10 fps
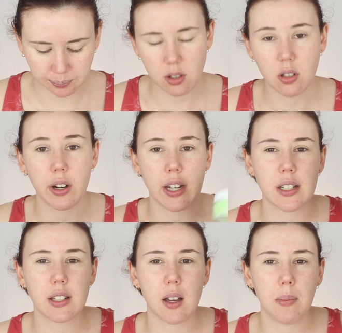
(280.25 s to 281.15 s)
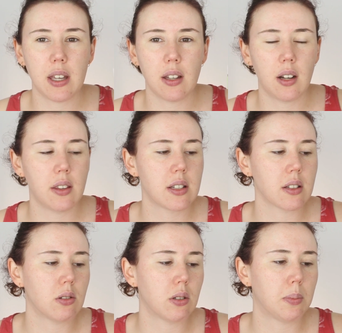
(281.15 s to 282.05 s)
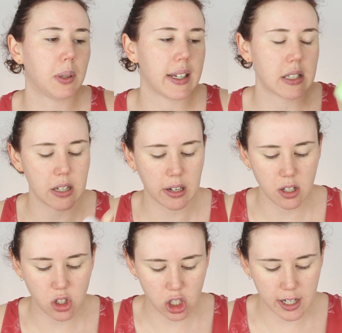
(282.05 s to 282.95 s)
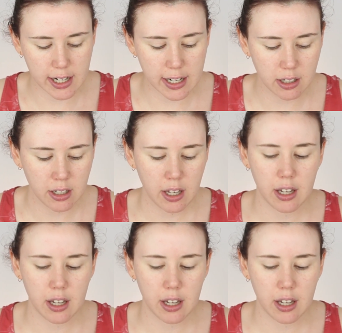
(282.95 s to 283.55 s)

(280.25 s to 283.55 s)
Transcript: So it does come in this little plastic jar.